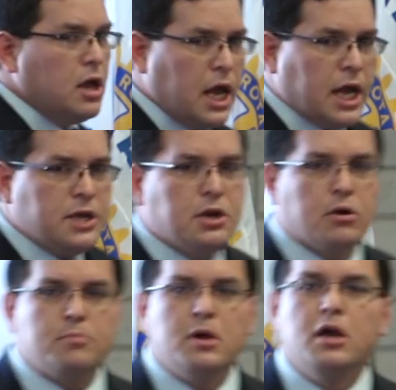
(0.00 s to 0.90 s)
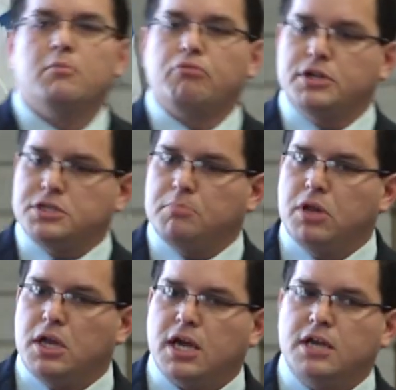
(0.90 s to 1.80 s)
and Europe,
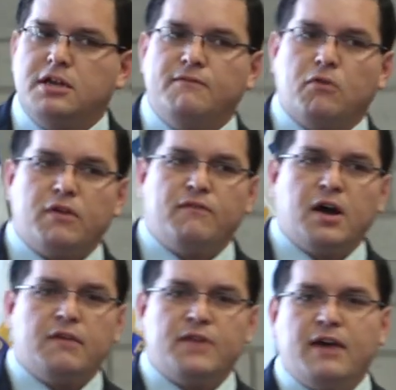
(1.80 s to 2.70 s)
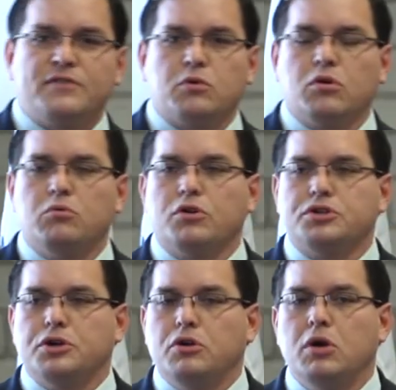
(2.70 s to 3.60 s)
principally 1945 after World War
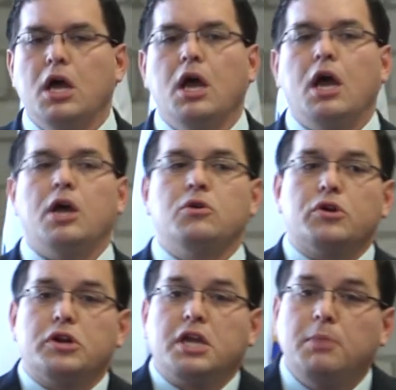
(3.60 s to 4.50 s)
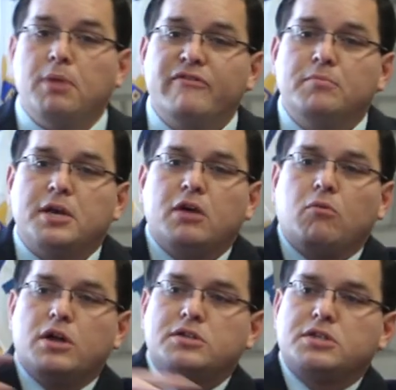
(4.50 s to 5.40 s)
II, in order to keep everybody at
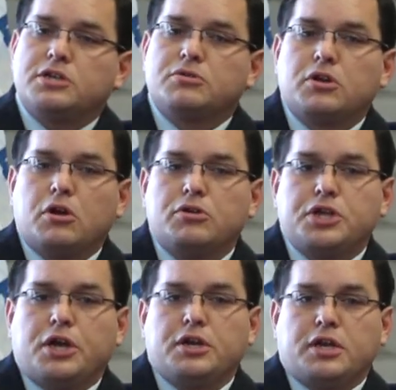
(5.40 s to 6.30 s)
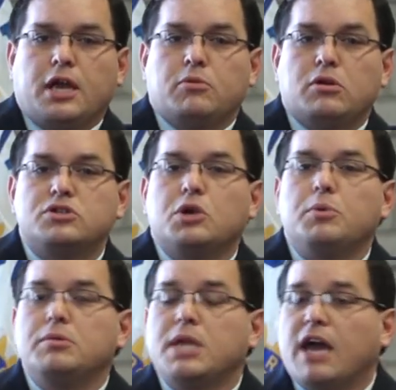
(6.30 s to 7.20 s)
one central negotiating table so
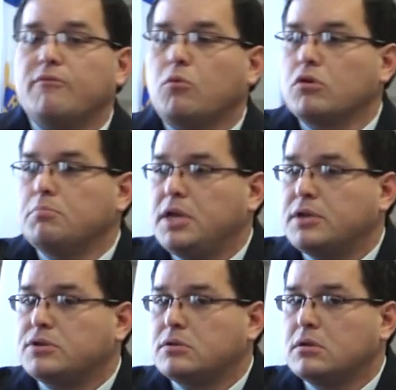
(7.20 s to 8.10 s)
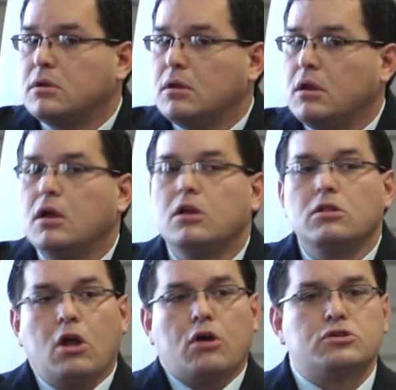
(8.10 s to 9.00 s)
we would have world peace.
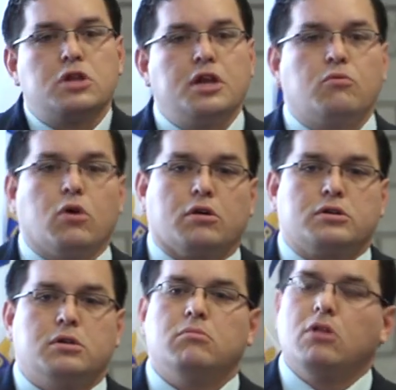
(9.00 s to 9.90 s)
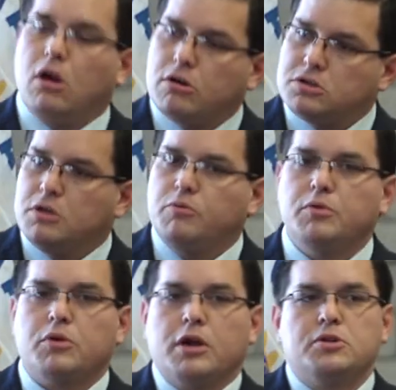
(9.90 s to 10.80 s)
Largely it worked. Largely we
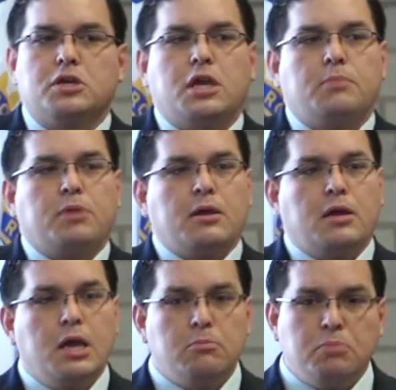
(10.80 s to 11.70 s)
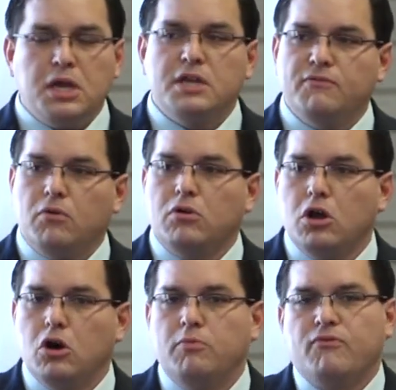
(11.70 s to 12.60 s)
were able to keep a peaceful
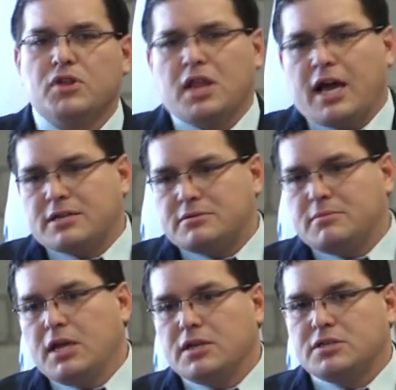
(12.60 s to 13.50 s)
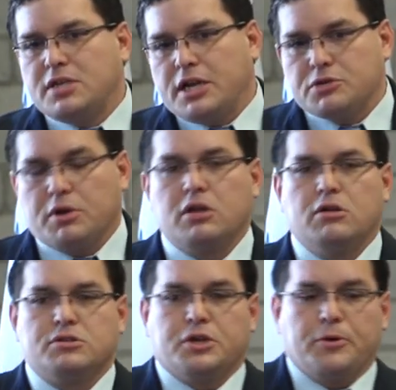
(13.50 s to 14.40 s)
globe for the last century,
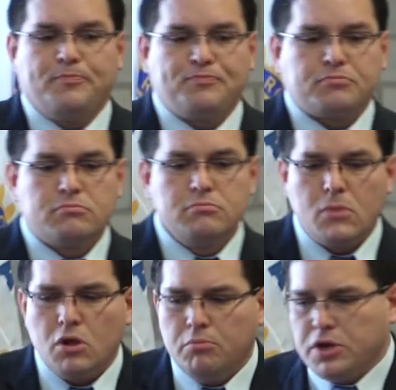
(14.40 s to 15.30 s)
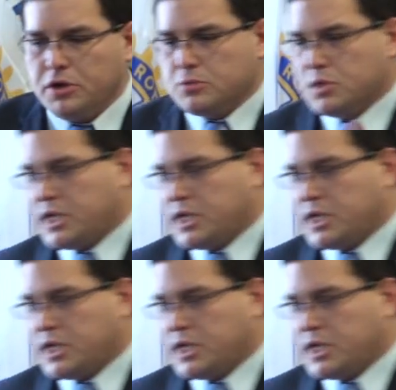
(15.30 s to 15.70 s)
close to. But here's what's